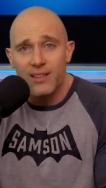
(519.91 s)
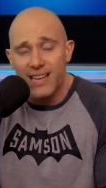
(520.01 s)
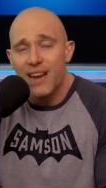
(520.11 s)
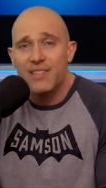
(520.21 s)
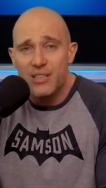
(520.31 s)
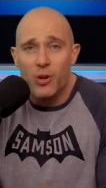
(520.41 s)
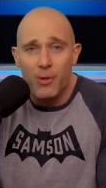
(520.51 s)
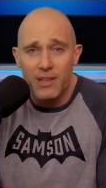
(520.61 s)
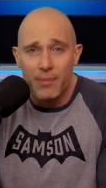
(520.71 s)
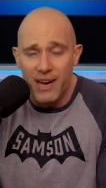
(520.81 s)
Safety's got to
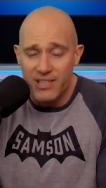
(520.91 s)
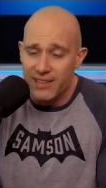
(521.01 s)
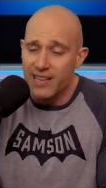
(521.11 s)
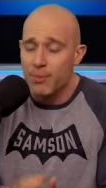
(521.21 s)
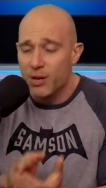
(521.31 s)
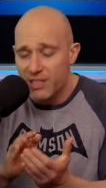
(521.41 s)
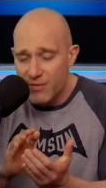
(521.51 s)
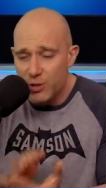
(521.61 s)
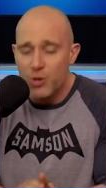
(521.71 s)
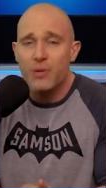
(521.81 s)
be the major thing because if
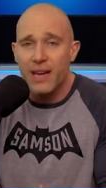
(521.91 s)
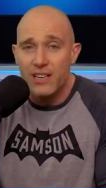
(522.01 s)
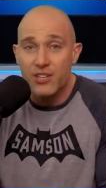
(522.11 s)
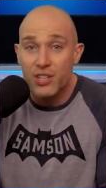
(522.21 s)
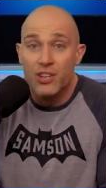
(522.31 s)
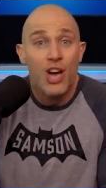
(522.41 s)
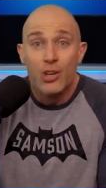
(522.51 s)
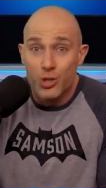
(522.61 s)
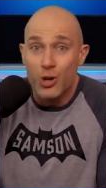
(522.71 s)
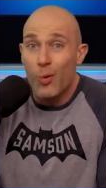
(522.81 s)
you do get injured,
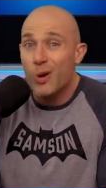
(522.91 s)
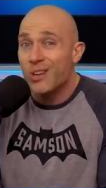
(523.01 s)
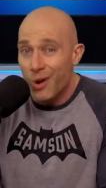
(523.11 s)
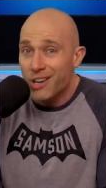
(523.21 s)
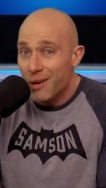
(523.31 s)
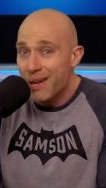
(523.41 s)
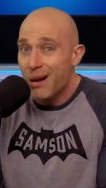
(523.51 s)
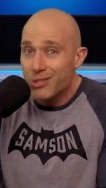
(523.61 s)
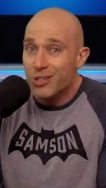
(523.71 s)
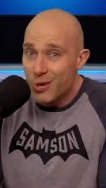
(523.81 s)
do you know what you're not going to be
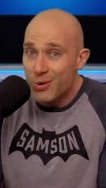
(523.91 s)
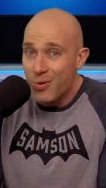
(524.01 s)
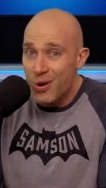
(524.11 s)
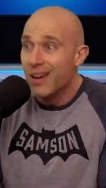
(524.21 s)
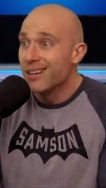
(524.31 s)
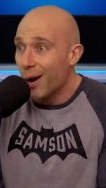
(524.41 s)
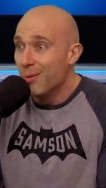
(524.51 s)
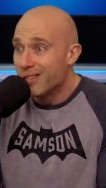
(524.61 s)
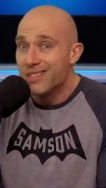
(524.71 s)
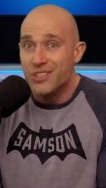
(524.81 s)
able to do? go to the